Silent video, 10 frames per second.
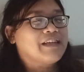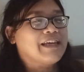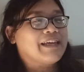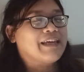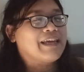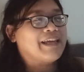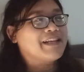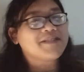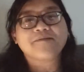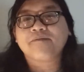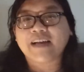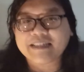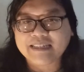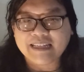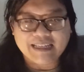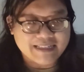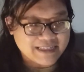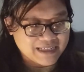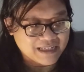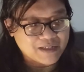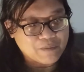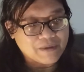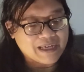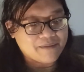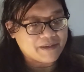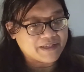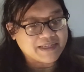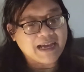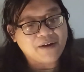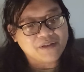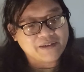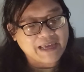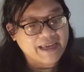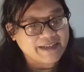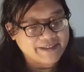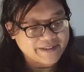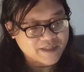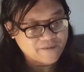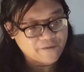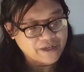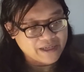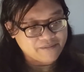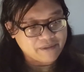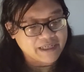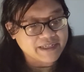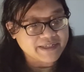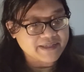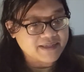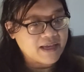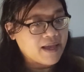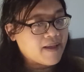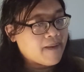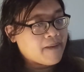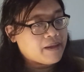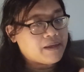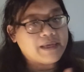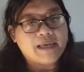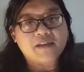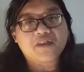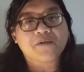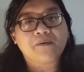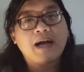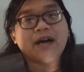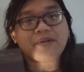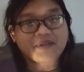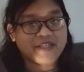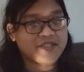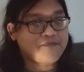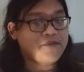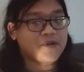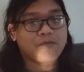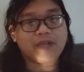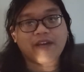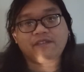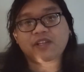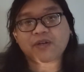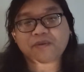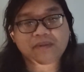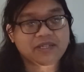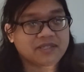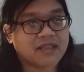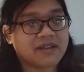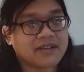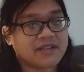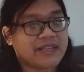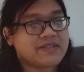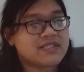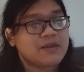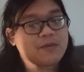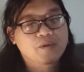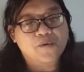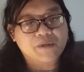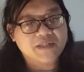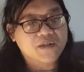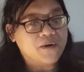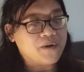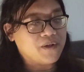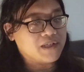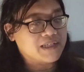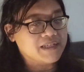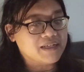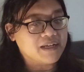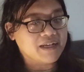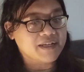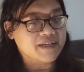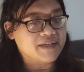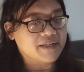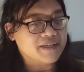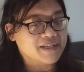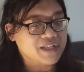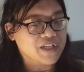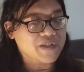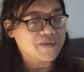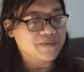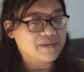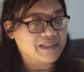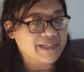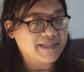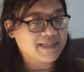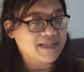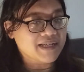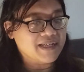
It, it is fascinating in a way because how the ending is framed, because throughout this book we have known this girl as someone who is called uh, you know, this